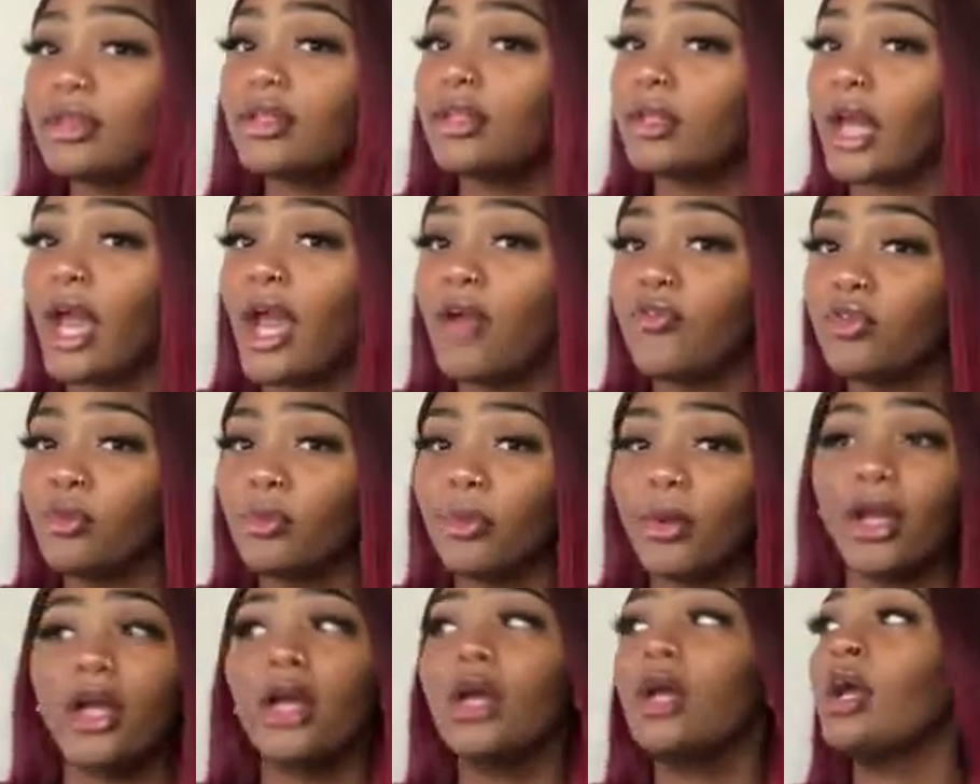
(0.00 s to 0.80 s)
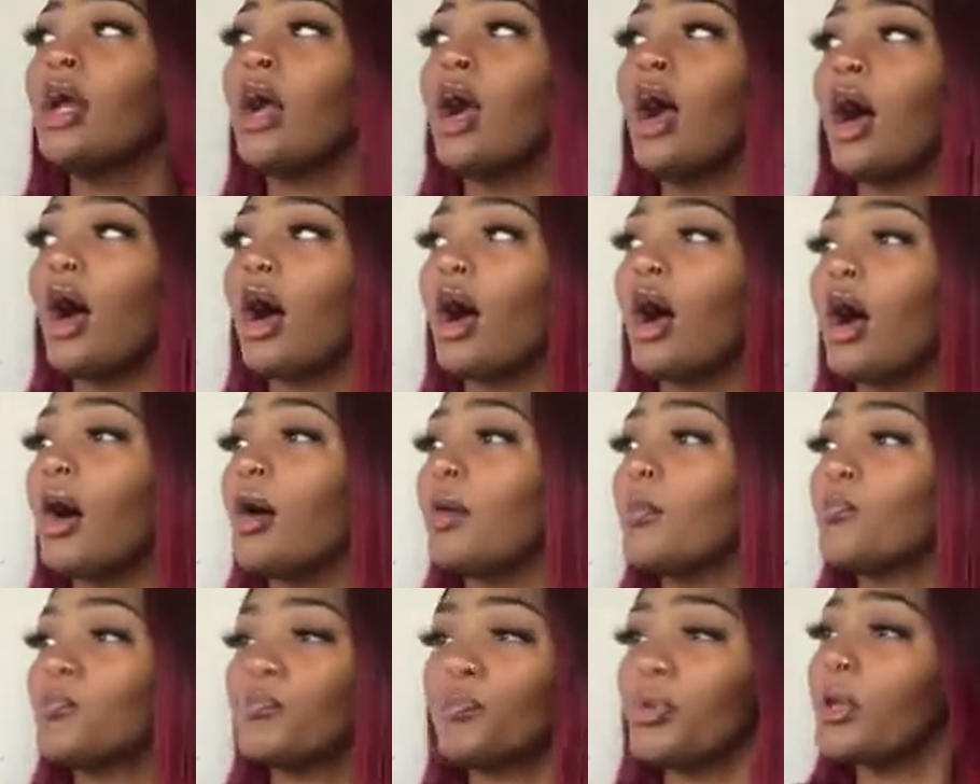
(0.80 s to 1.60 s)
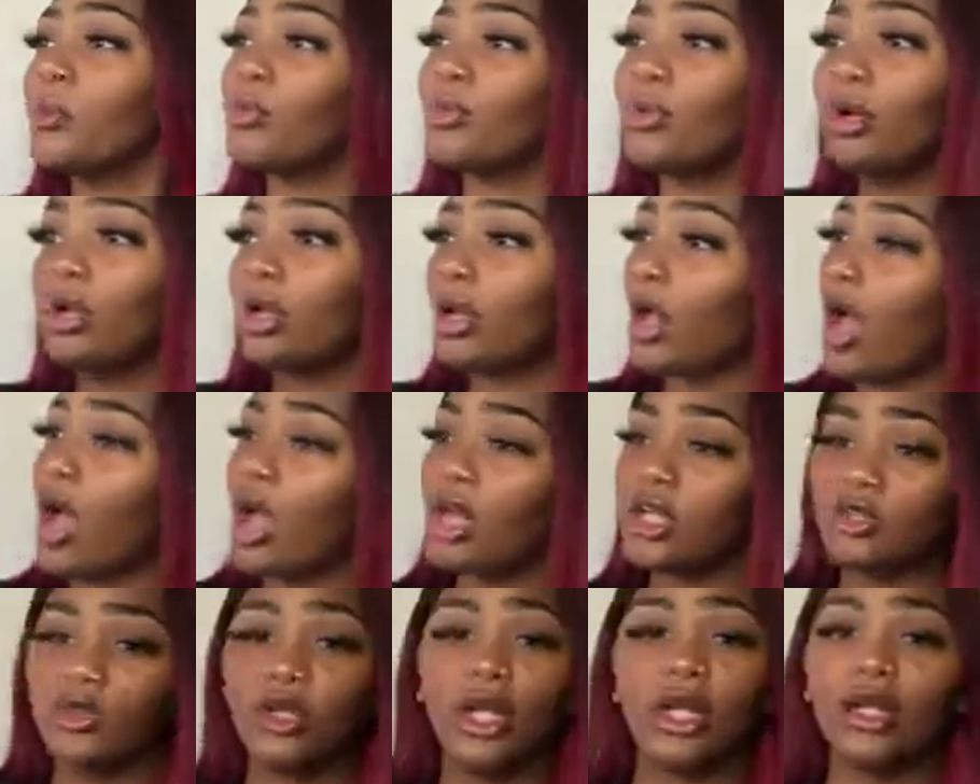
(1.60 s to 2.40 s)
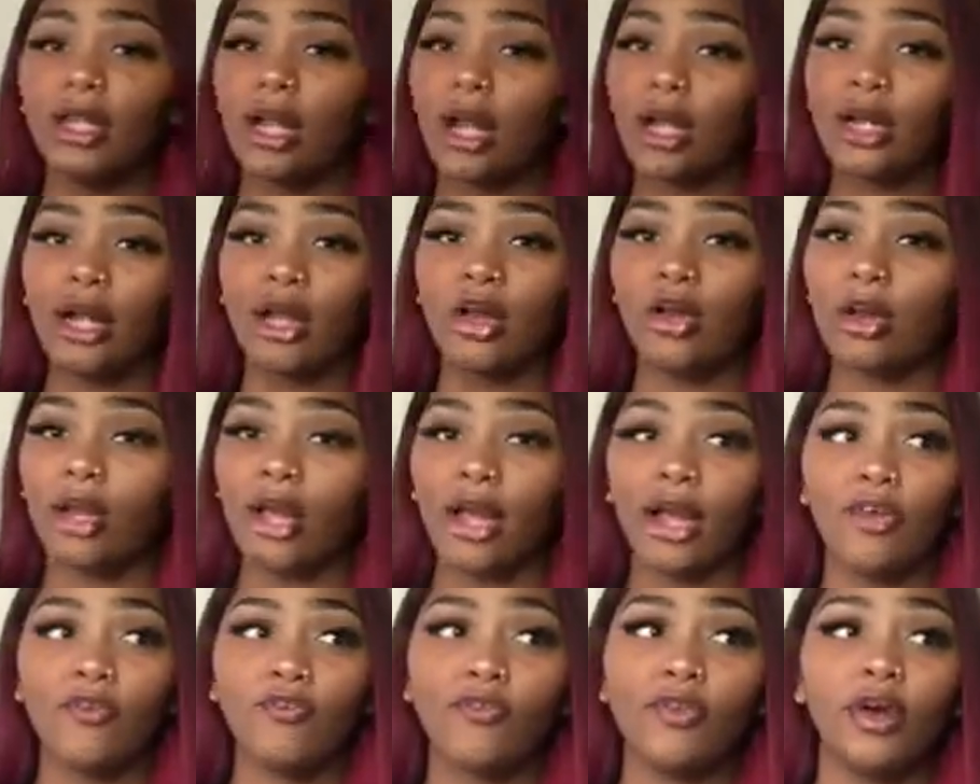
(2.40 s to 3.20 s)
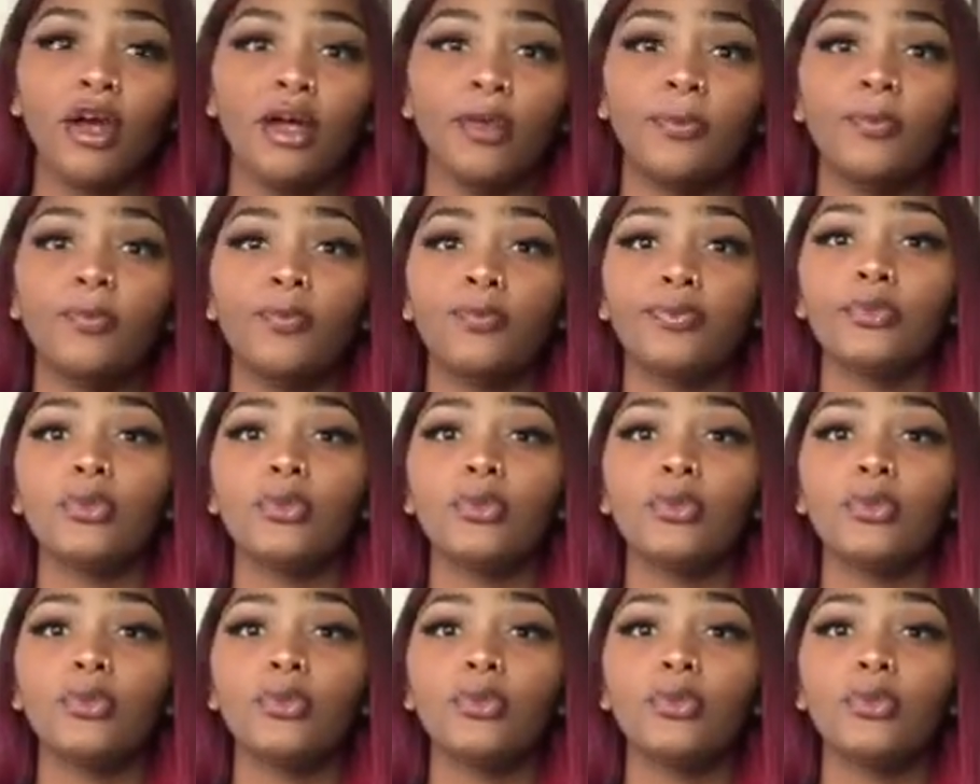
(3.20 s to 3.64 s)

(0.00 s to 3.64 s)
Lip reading: everywhere. People in college, they're young, they're gonna have fun.